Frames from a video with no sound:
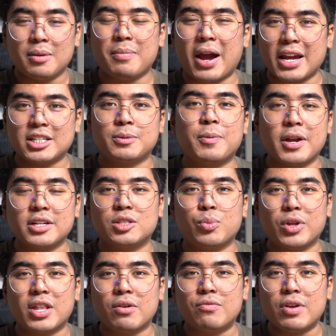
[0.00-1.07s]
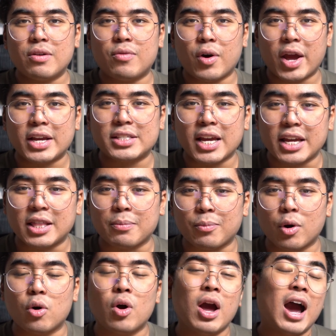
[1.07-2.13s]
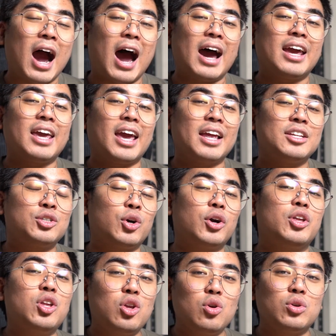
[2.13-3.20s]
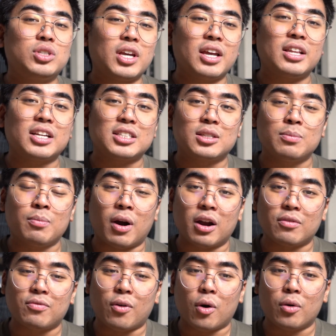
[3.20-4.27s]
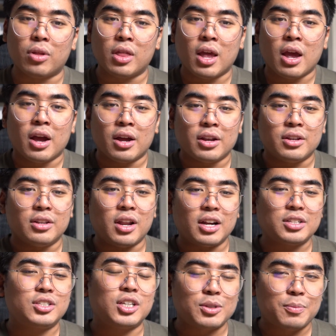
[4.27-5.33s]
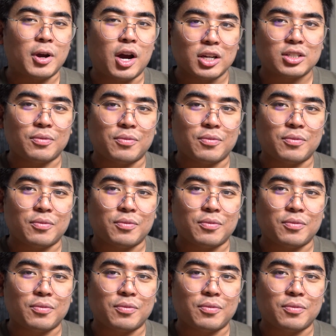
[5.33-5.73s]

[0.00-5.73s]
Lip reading: In my experience with the Vivo X80 Pro, I enjoyed using the smartphone not just because